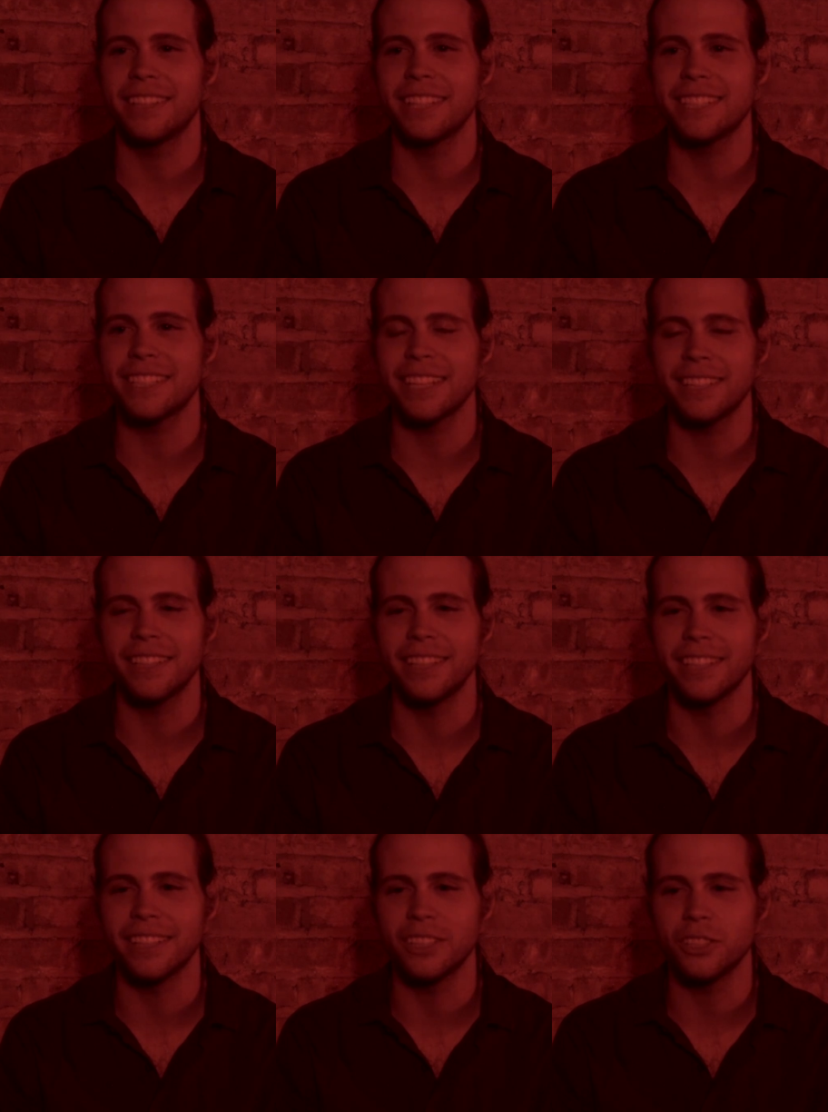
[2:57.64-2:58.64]
they said
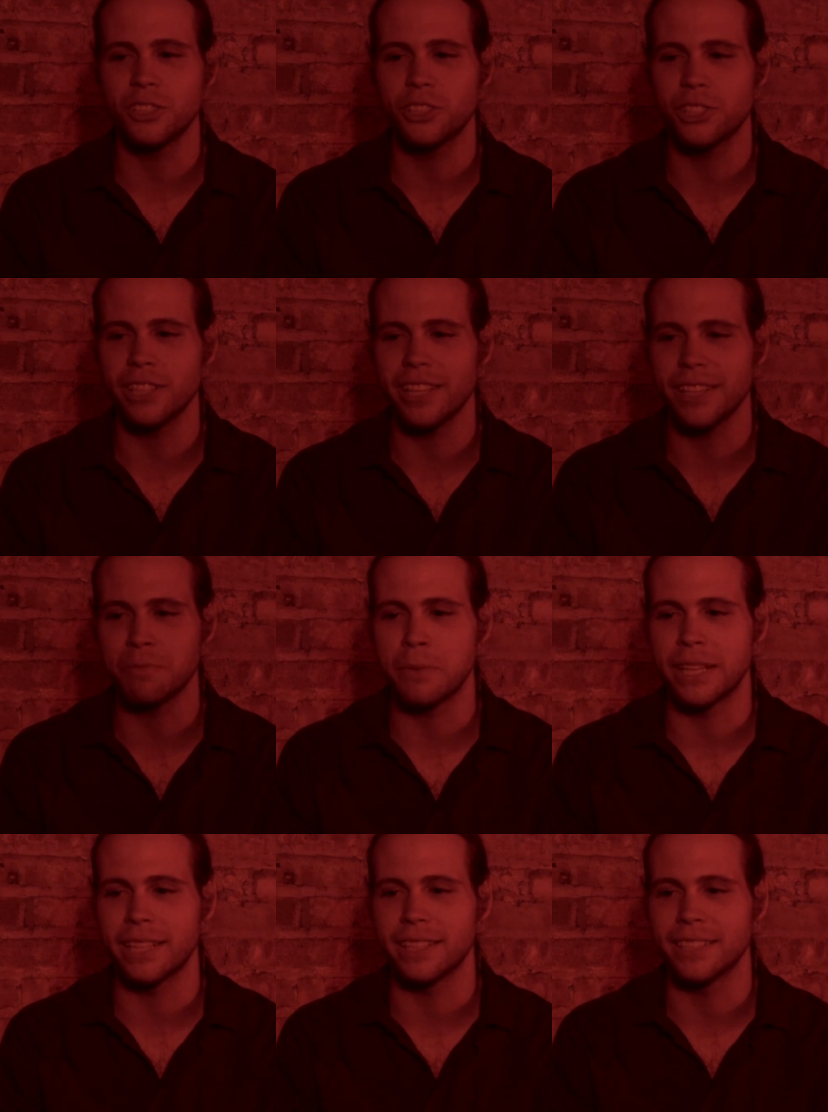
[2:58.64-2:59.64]
that she had
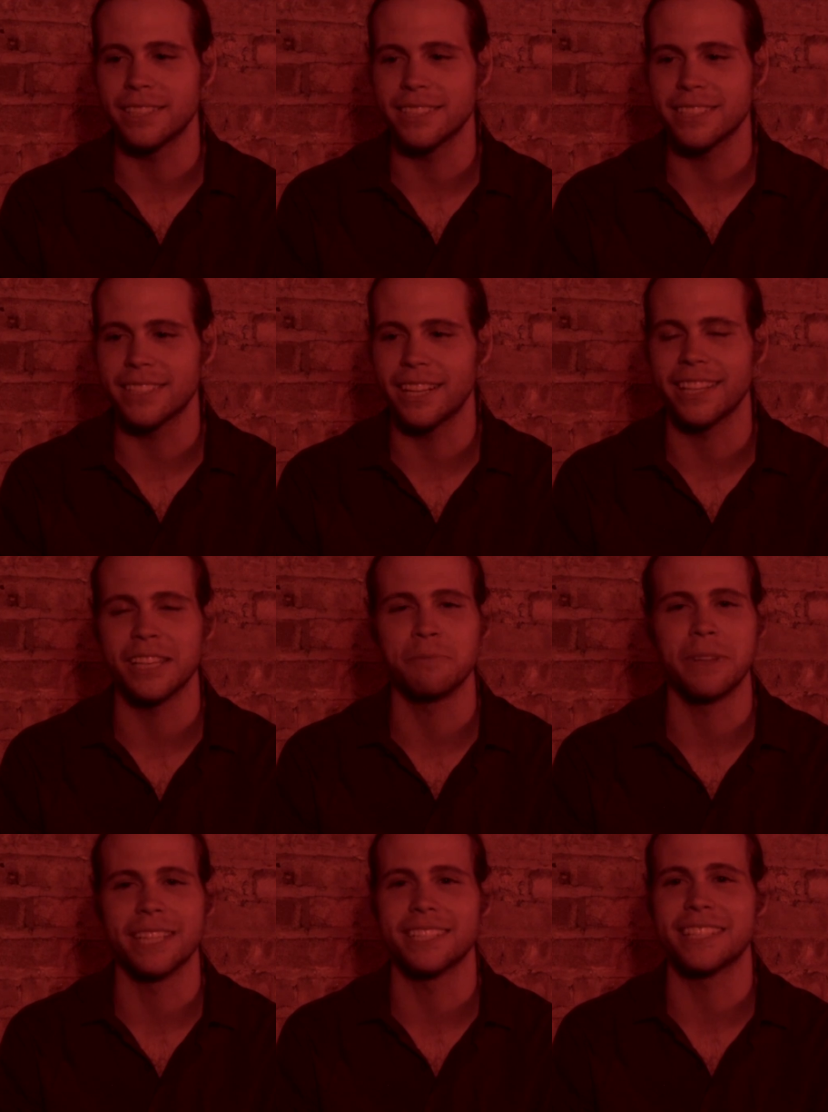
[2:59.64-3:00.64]
been telling
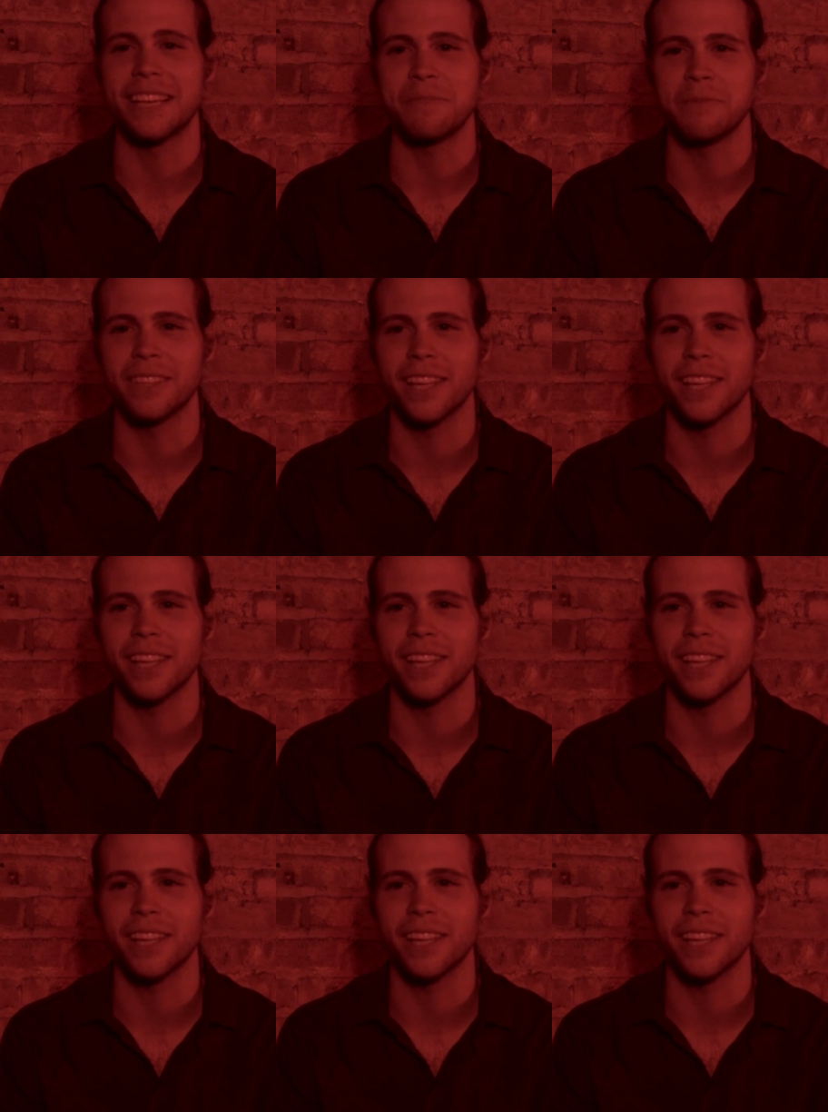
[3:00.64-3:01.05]
him that same